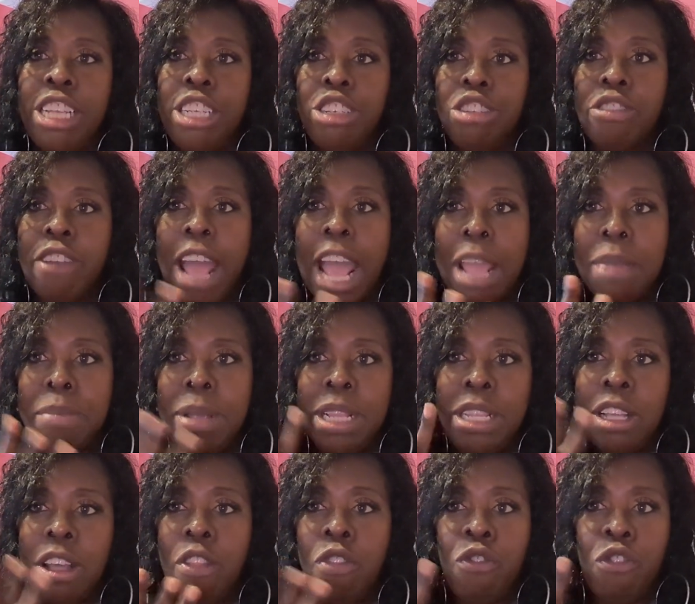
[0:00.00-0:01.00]

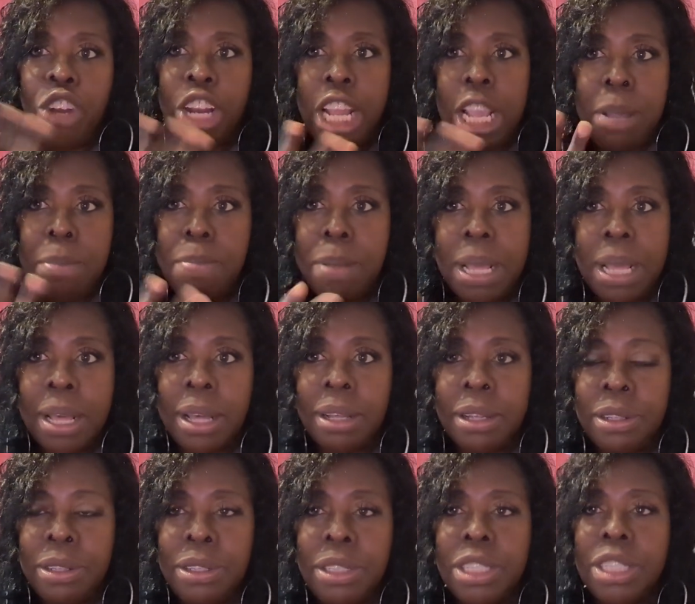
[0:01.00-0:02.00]
prescribed me to 3
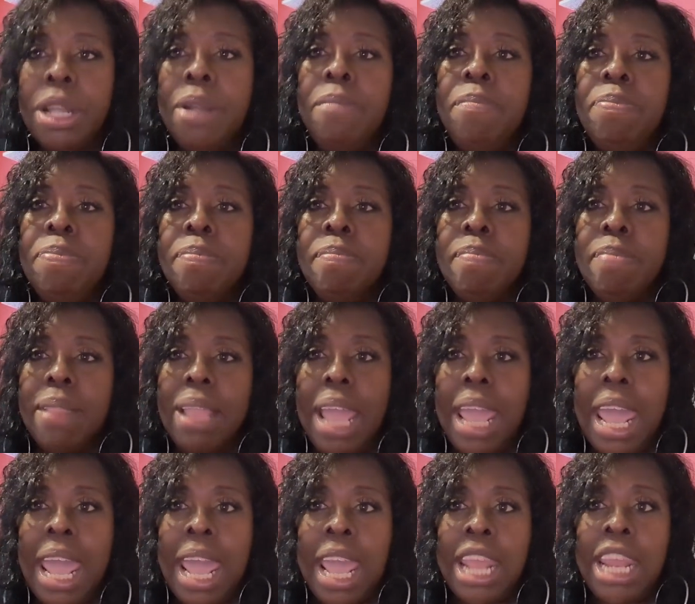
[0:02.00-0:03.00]
pills,
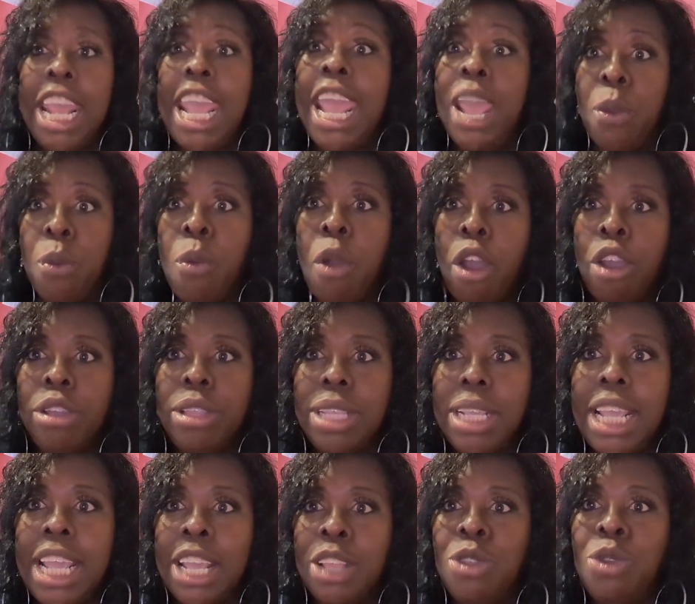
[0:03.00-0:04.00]
and it
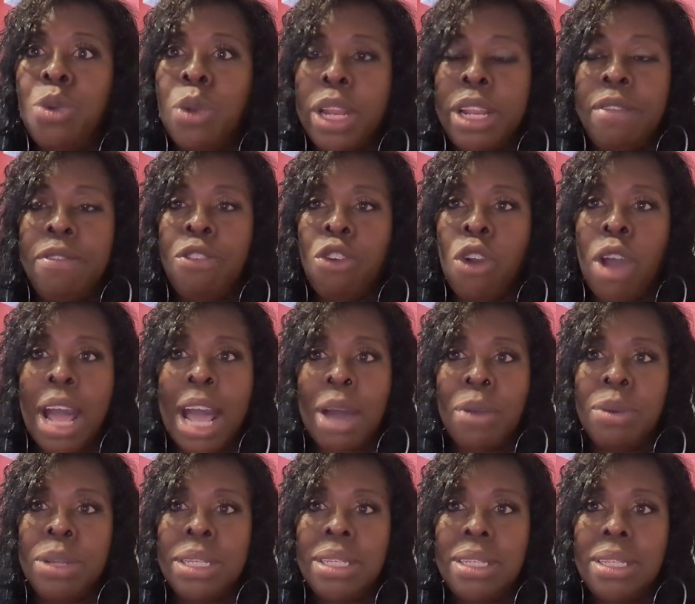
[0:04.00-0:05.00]
worked in
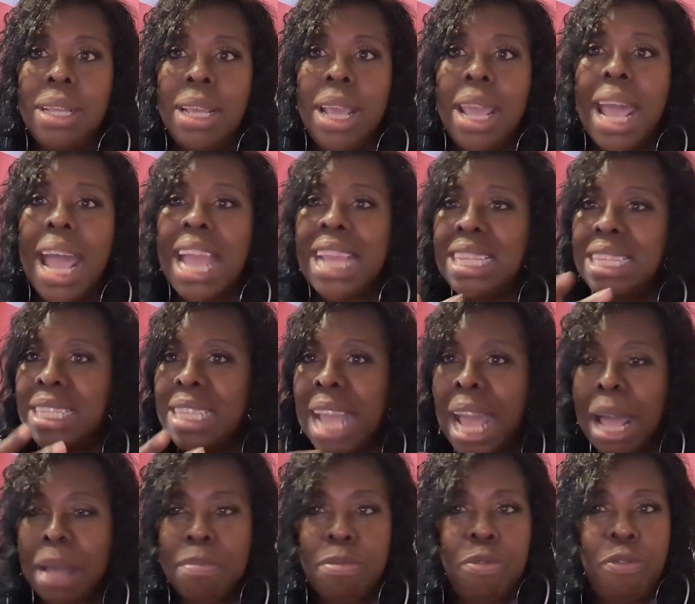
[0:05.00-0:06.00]
24 hours. I
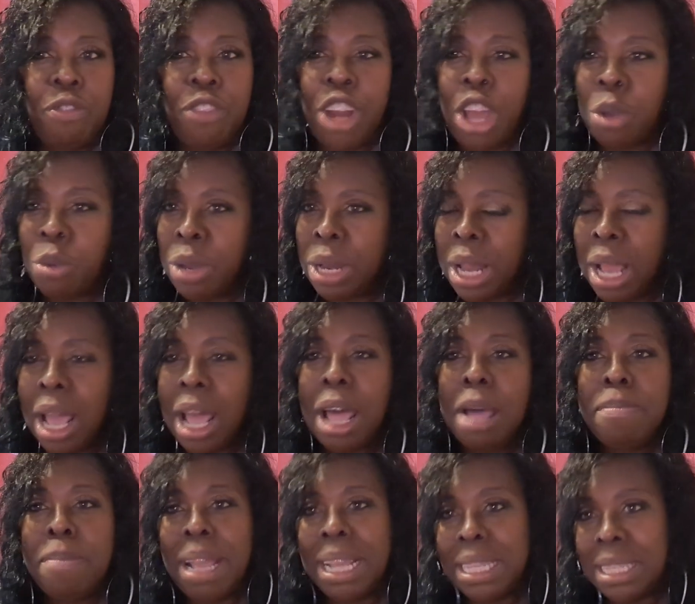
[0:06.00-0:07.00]
stopped
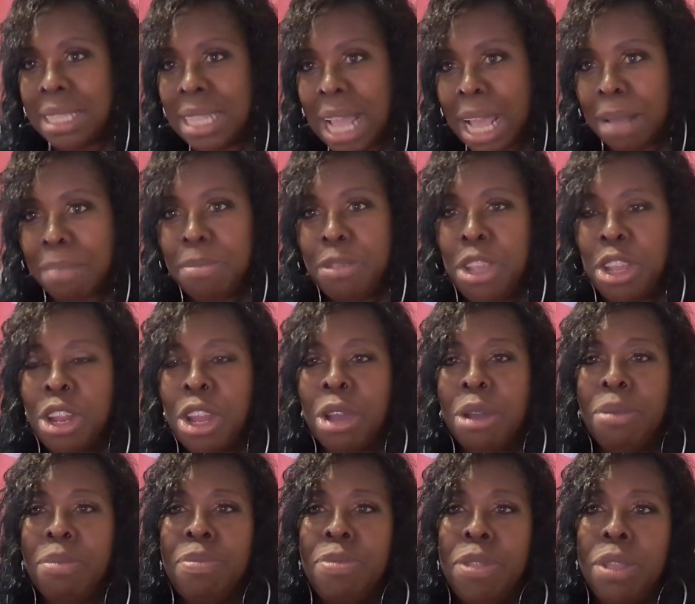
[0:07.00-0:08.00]
throwing up. I
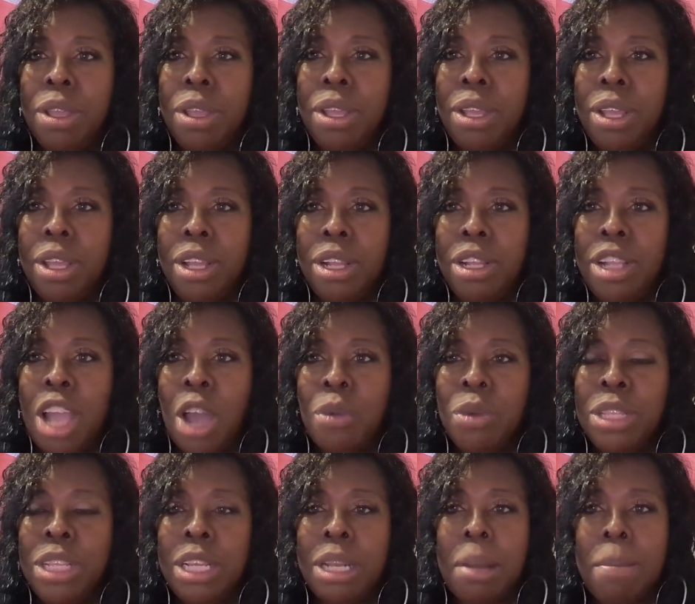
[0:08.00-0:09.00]
stopped,
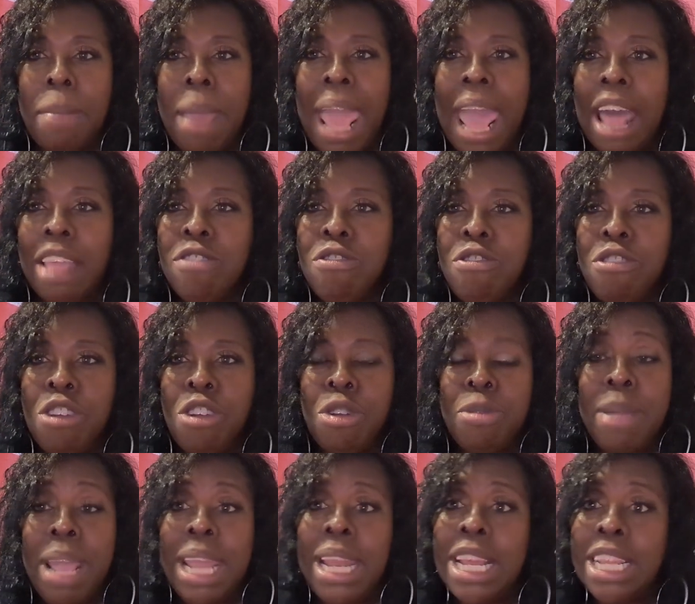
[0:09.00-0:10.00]
going to the
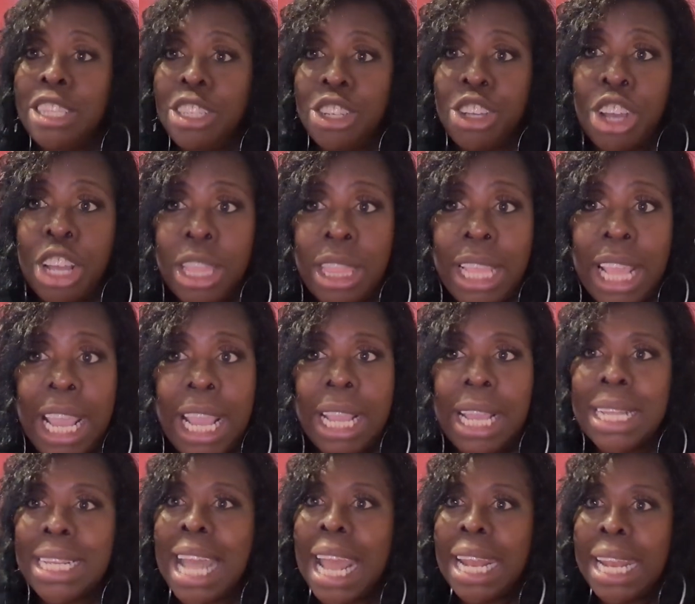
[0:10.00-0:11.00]
bathroom, and it's a good
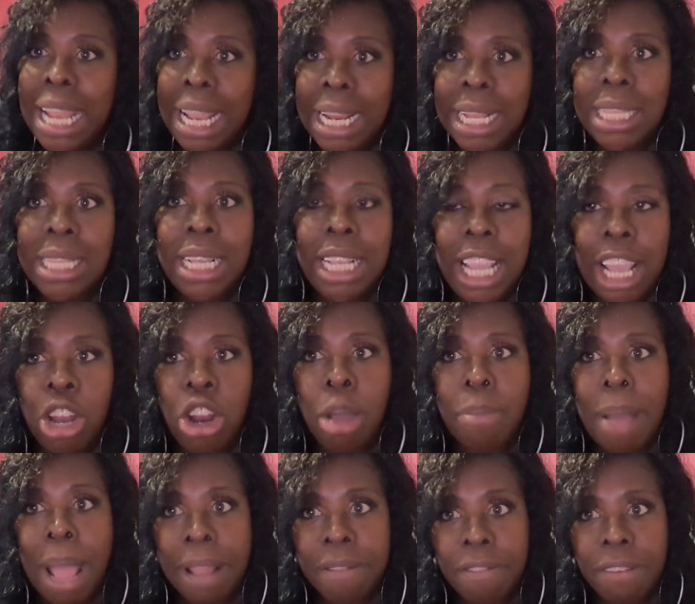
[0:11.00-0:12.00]
thing because I needed to
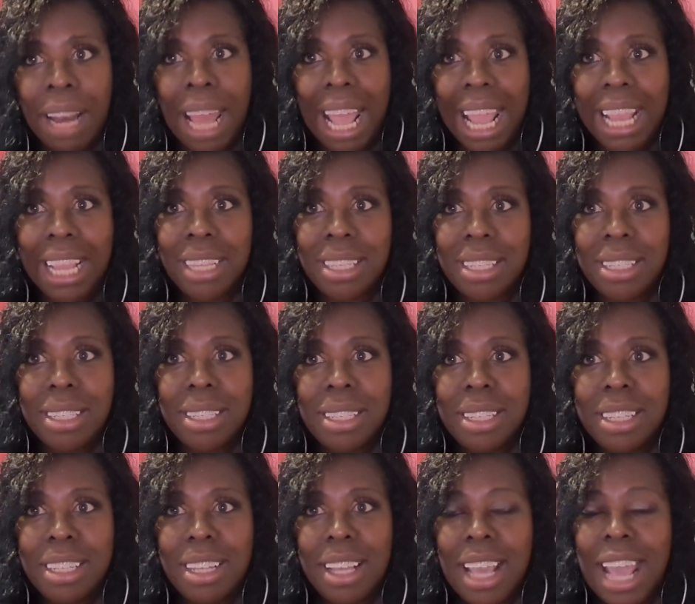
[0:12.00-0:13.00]
get on my
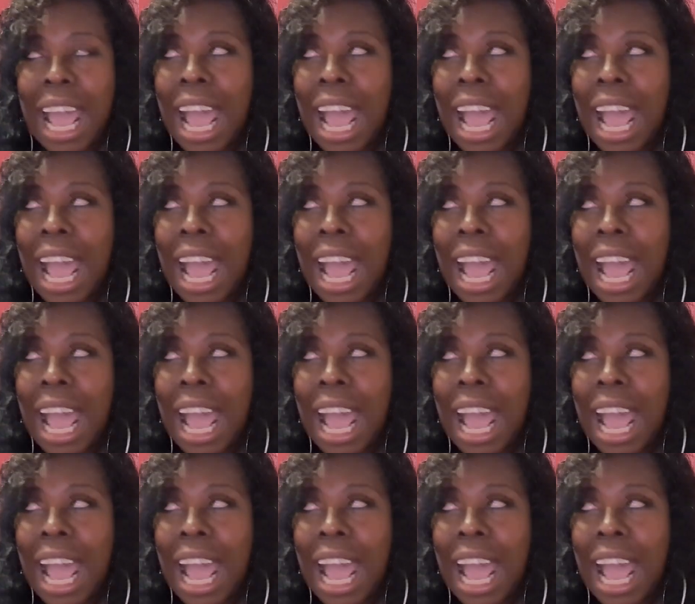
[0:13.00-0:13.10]
flight.